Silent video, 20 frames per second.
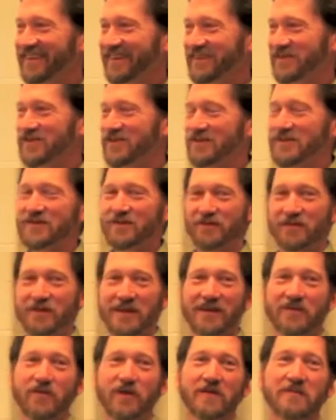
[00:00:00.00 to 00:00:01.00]
So it's
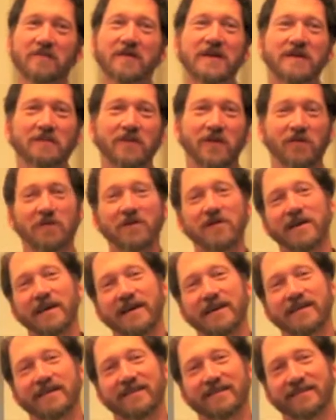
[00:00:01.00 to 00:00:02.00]
funny what people
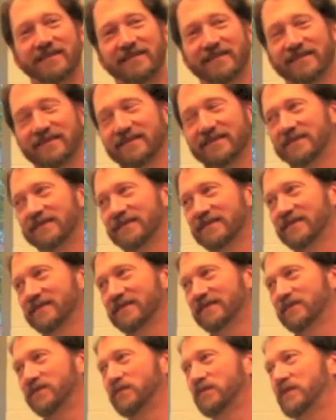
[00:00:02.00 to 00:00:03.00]
want.
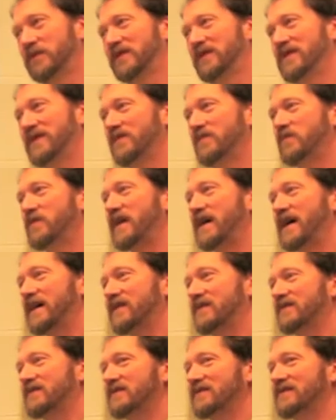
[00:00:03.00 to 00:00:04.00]
But the
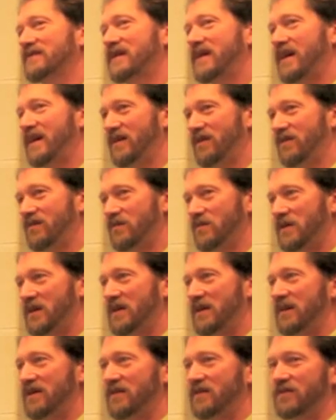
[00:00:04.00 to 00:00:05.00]
impact can
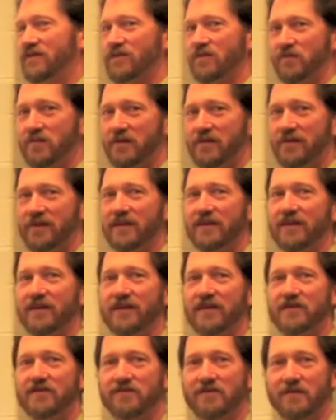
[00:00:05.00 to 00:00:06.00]
be
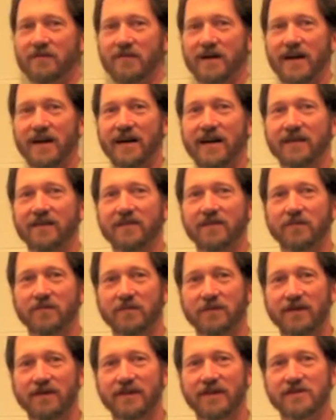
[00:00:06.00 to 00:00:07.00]
completely traumatic,
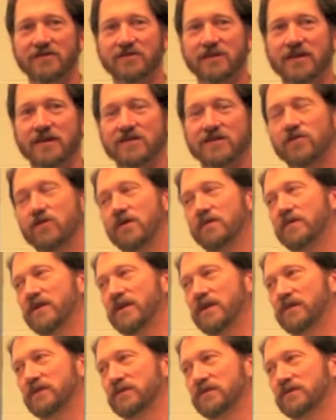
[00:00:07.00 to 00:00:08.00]
completely
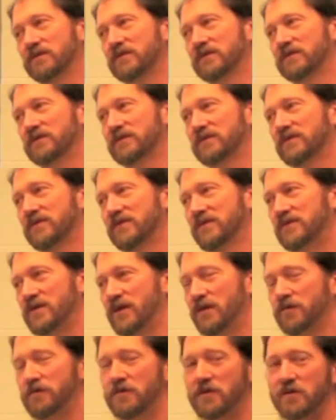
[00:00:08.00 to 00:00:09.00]
transformative.
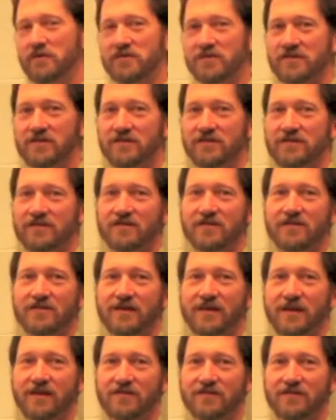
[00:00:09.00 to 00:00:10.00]
Cell phones
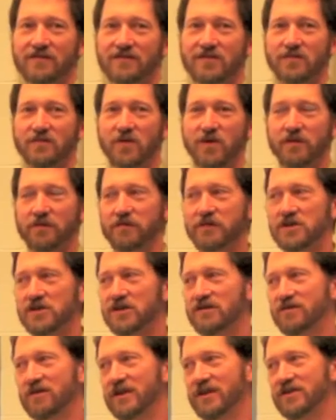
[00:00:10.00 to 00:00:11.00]
in small
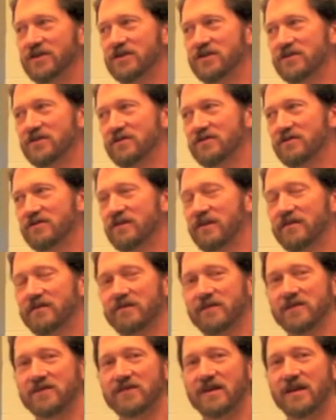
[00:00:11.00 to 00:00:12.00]
fishing villages are
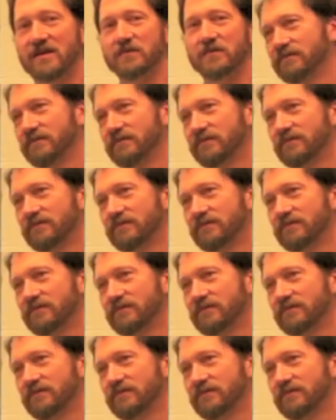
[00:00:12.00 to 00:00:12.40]
another example.